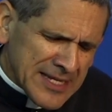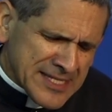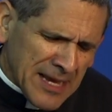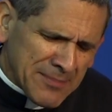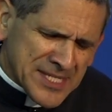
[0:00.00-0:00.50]

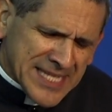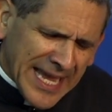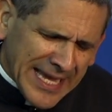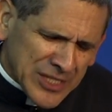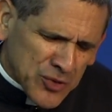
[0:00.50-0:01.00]
Some
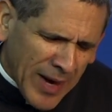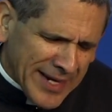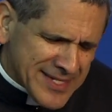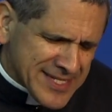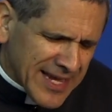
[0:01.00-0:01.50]
sink and
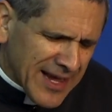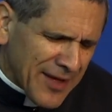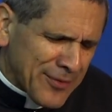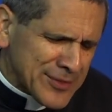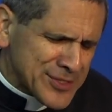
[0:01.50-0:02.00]
try to sink
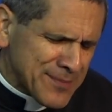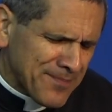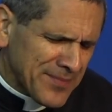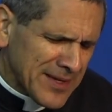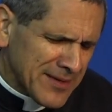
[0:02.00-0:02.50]
others.